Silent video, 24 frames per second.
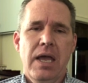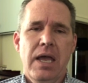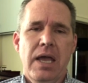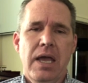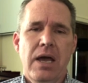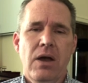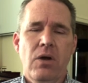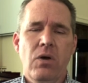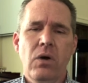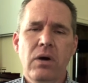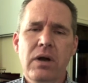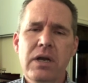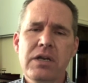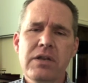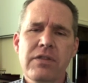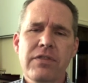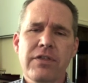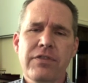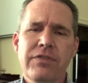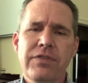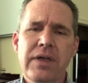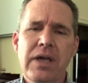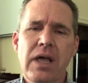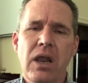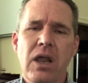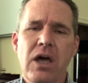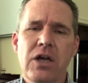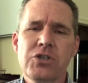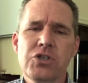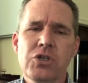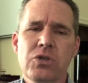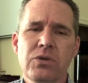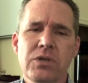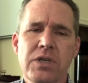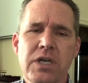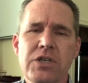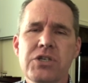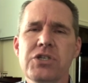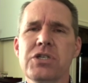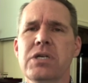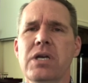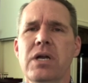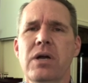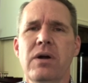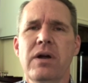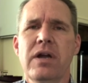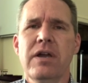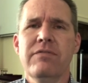According to the Theological
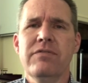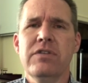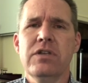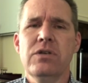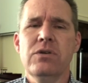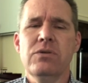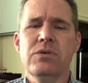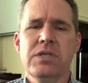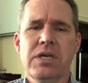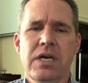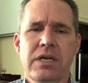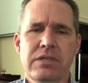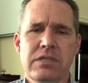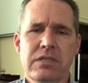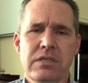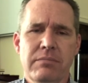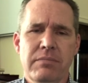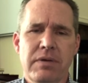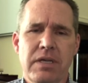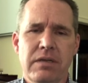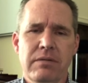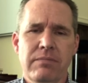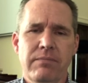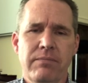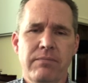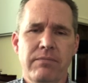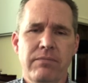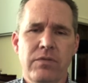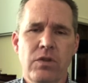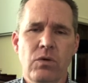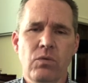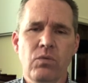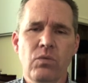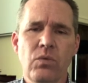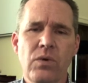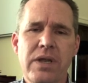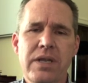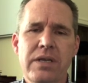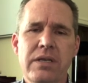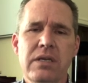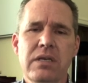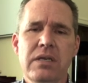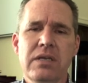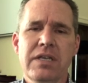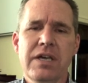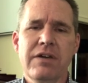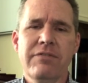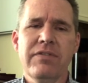Dictionary of the New Testament, the
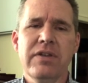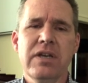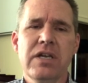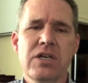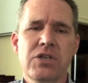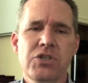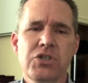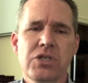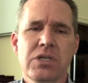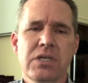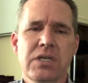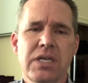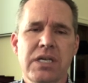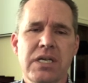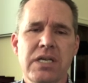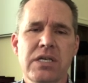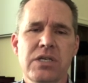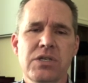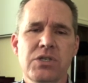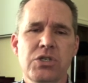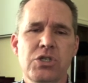written definition is